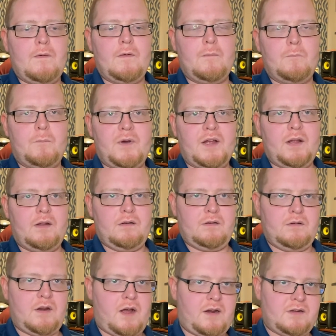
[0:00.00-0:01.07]
but
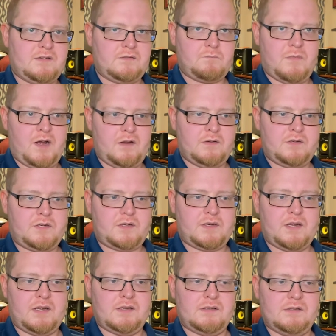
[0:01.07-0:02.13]
not as much
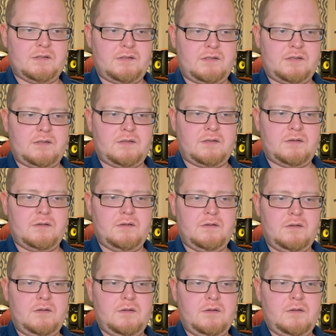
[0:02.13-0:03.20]
as,
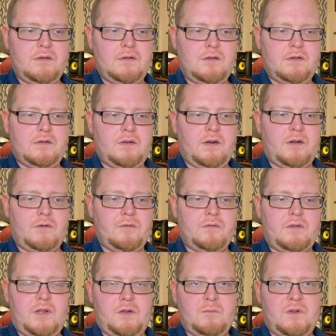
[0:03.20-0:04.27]

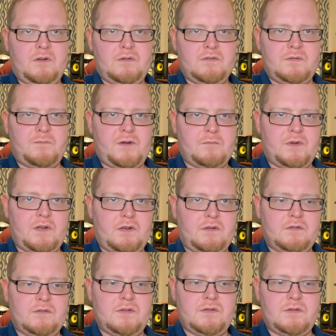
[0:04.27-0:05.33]
humans,
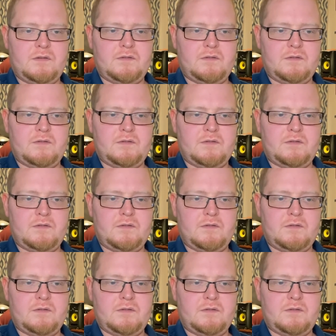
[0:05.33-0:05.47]
pumpkins.